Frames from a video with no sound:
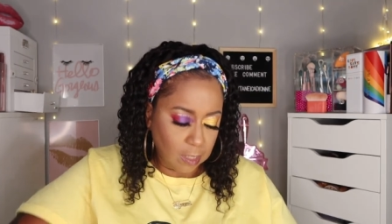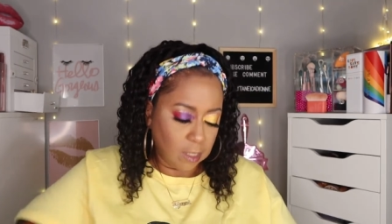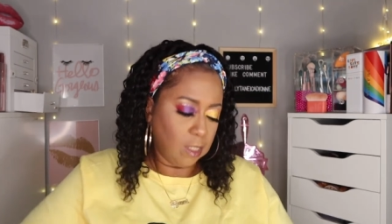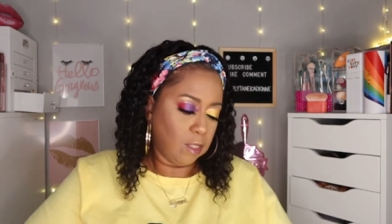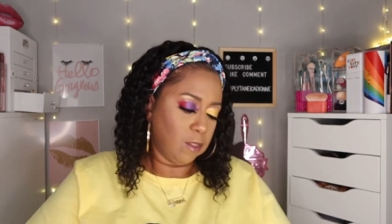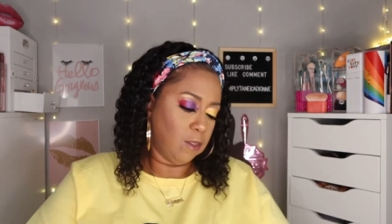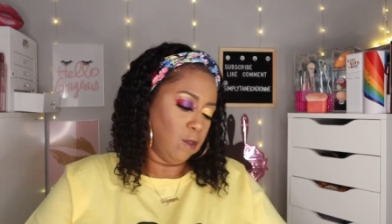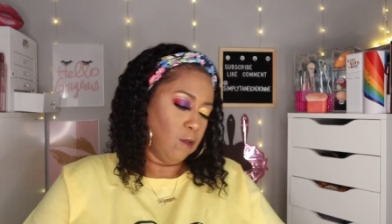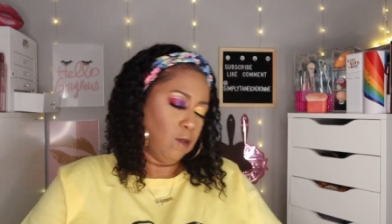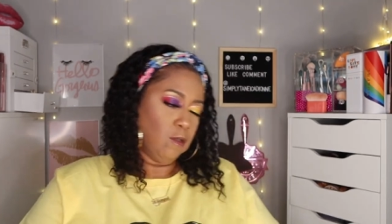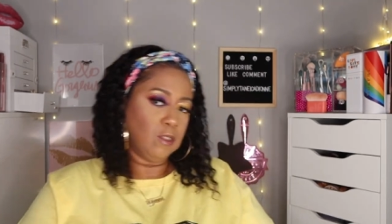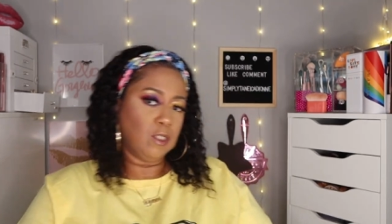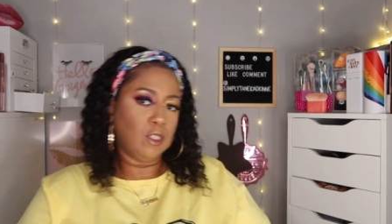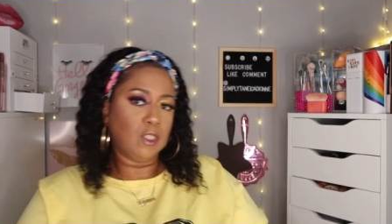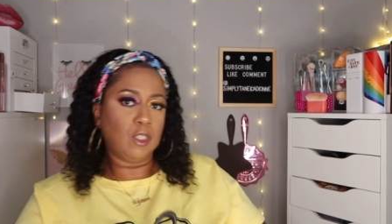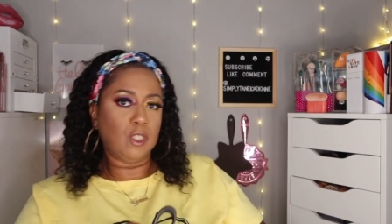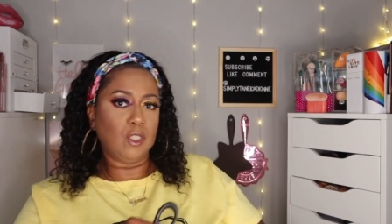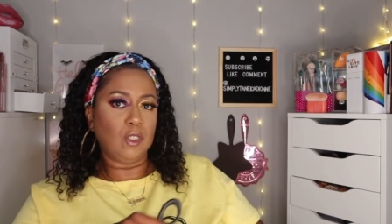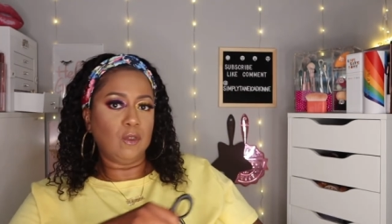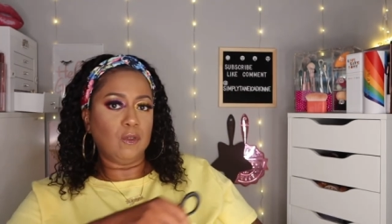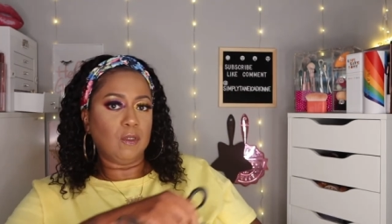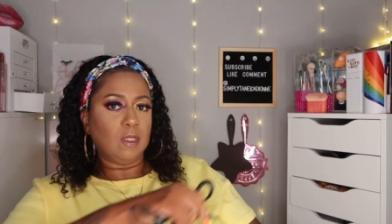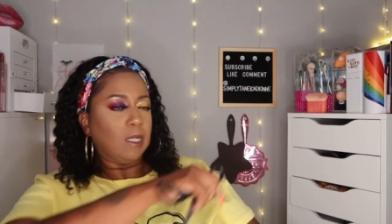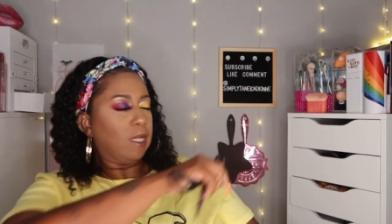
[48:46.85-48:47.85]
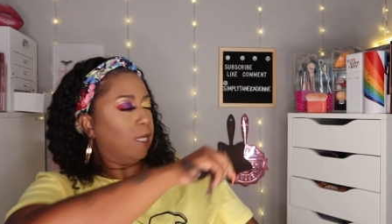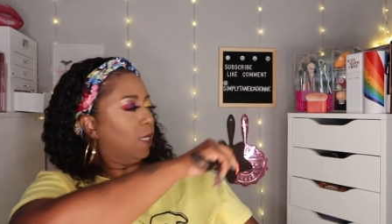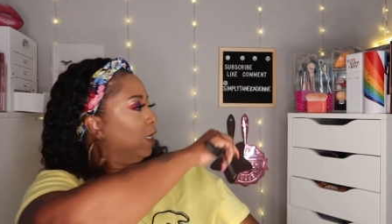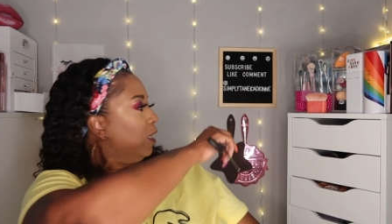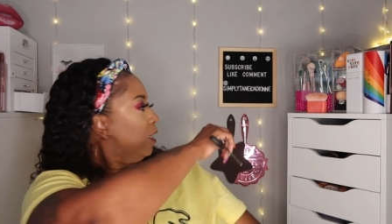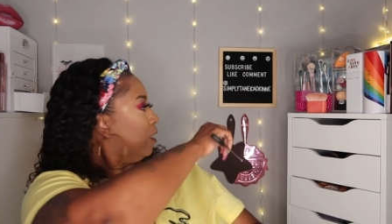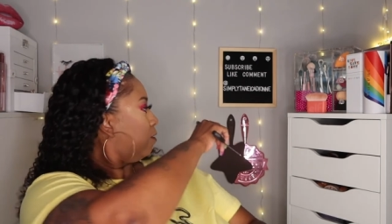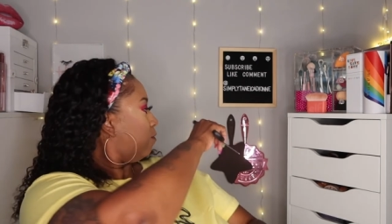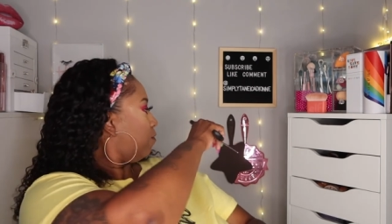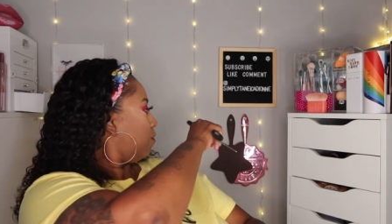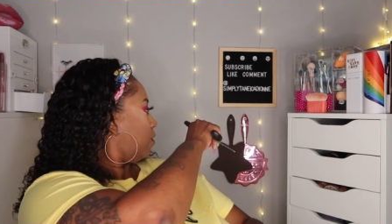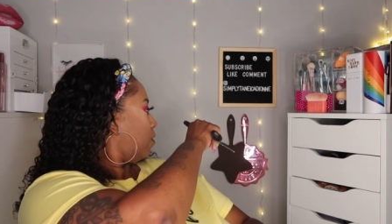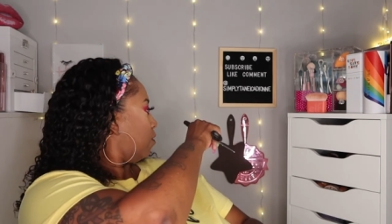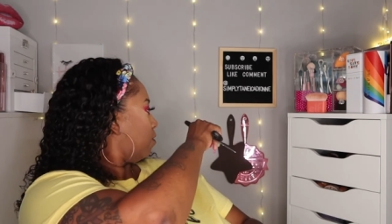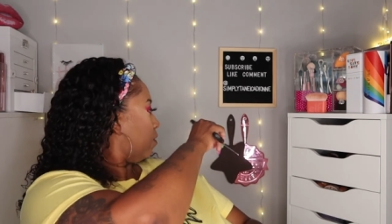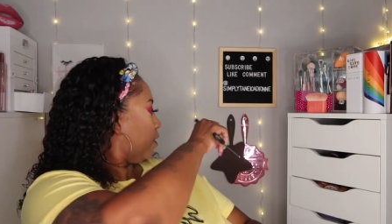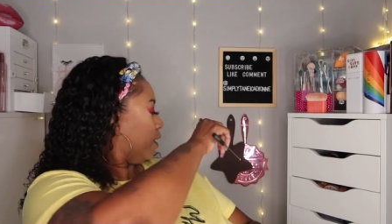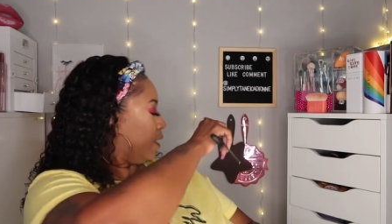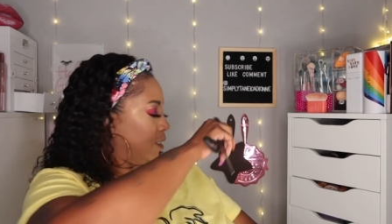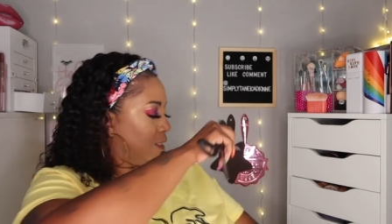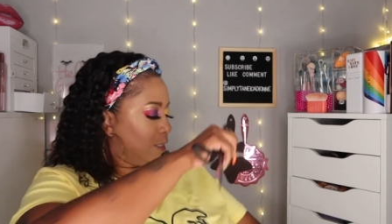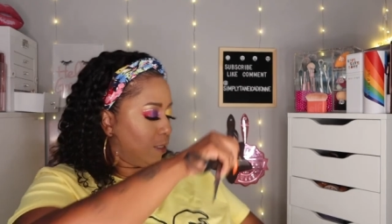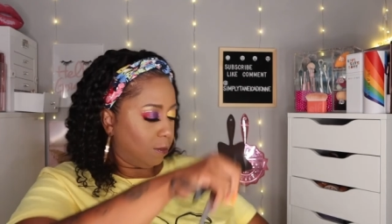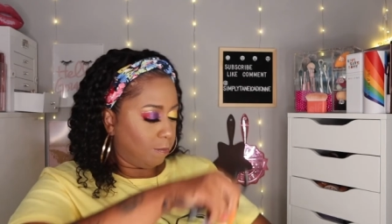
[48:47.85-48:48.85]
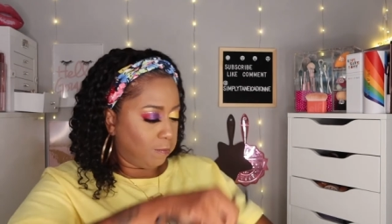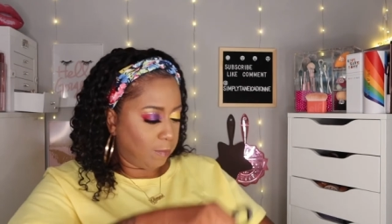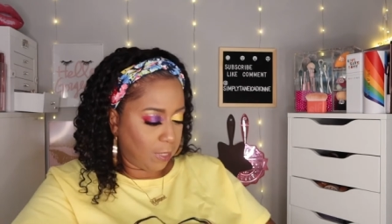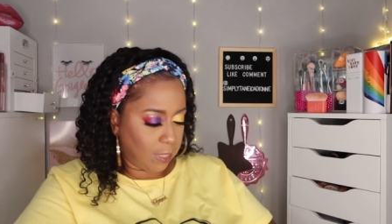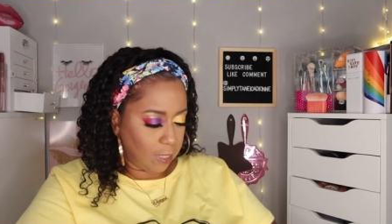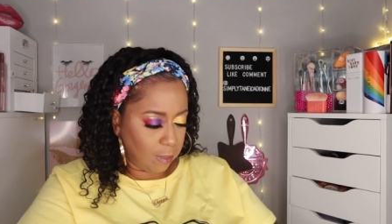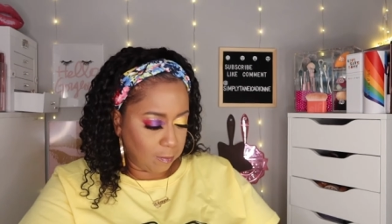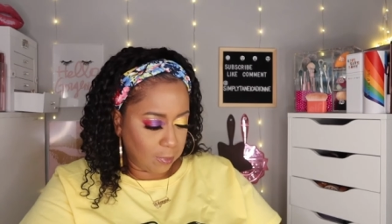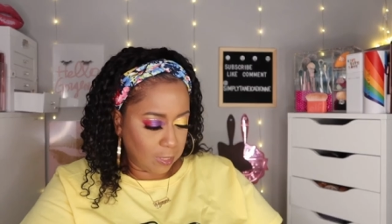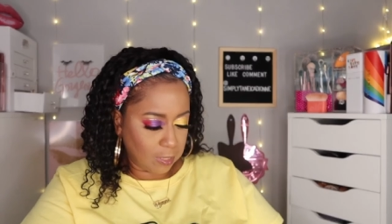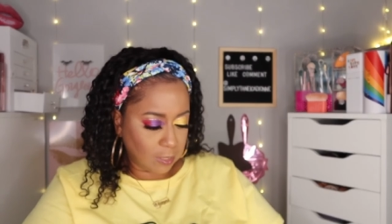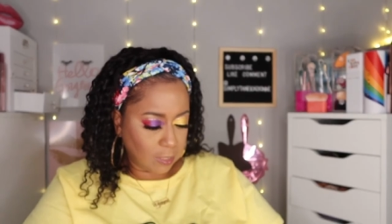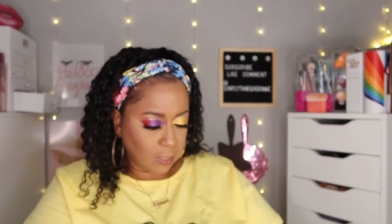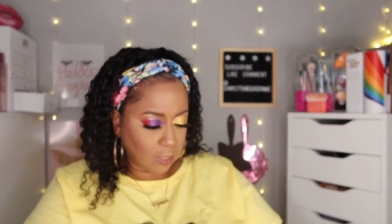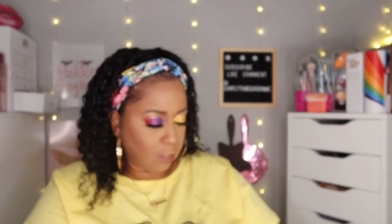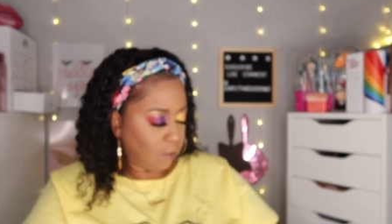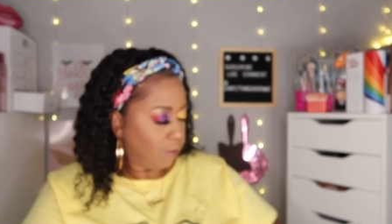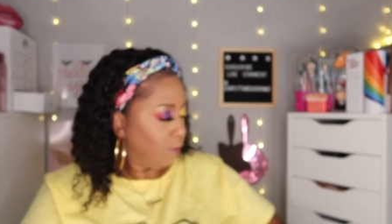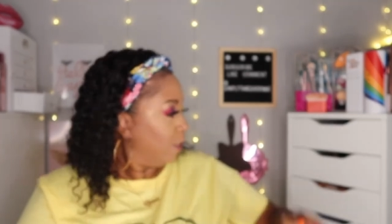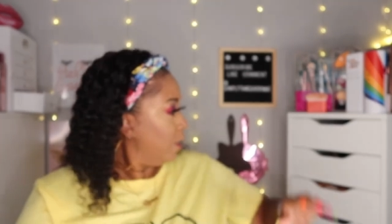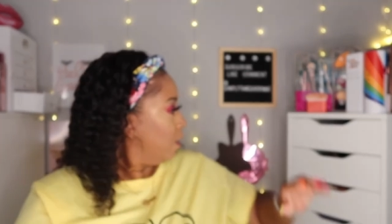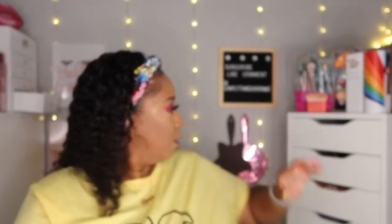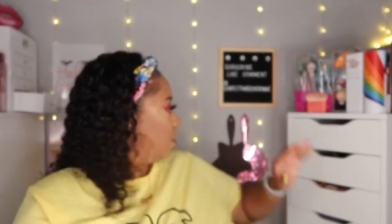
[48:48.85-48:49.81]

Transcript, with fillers: Now those two that I have here, I did buy myself.